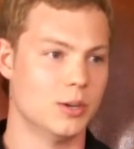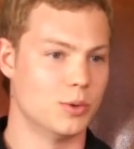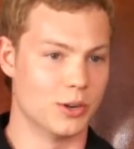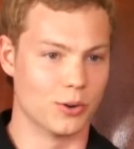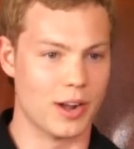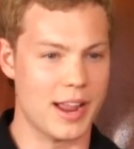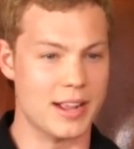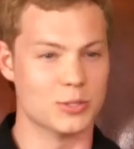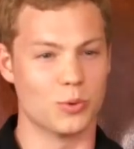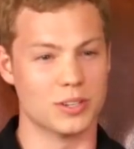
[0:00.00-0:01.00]
When it
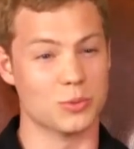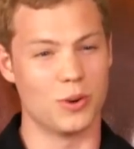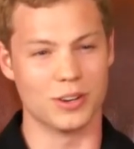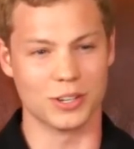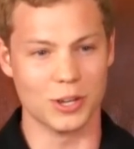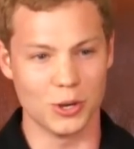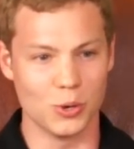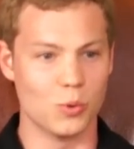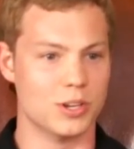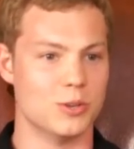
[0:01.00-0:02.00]
rains, where does the water
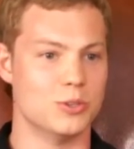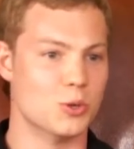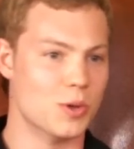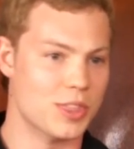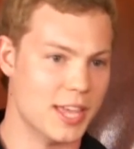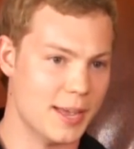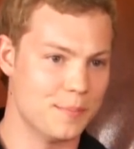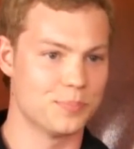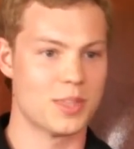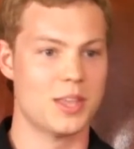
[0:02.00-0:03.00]
go? What do you do with it?